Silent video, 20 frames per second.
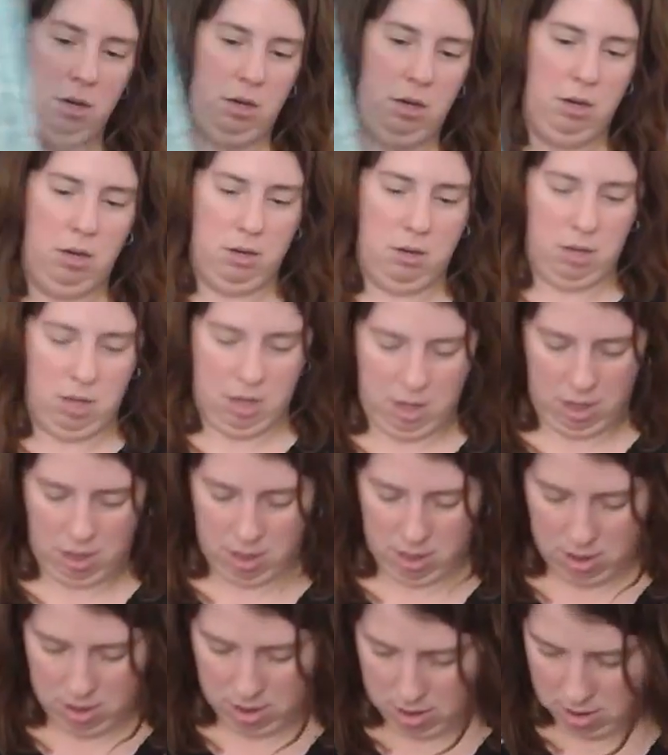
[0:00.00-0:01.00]
Okay.
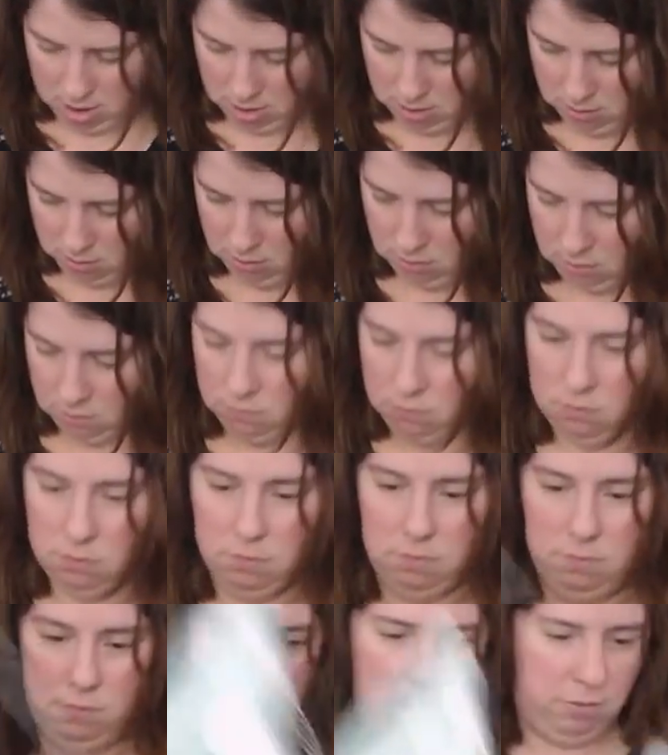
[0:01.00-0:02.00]
Oh,
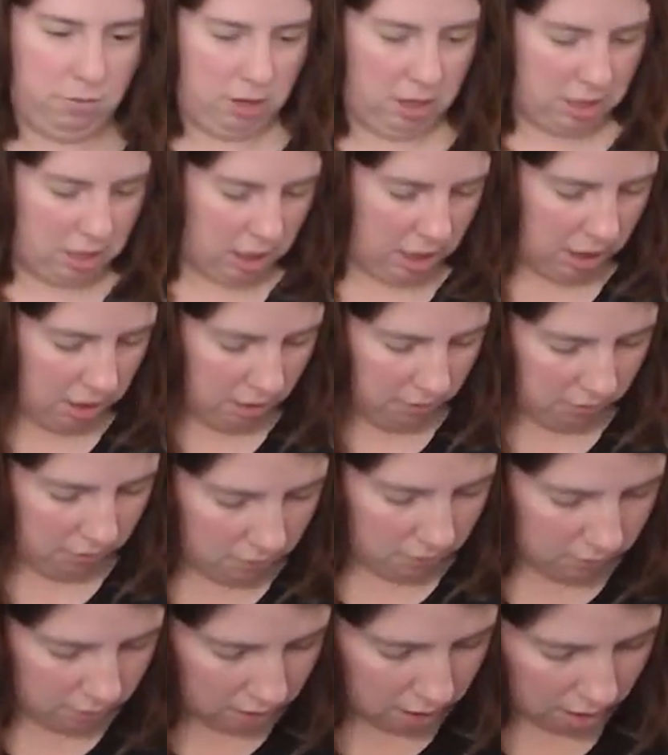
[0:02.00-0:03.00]
I want to tie this
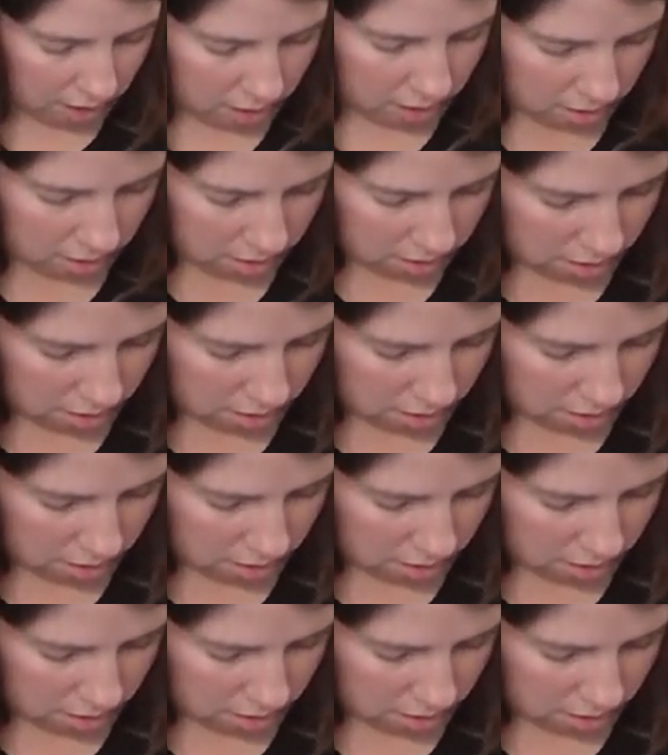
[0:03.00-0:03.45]
over here.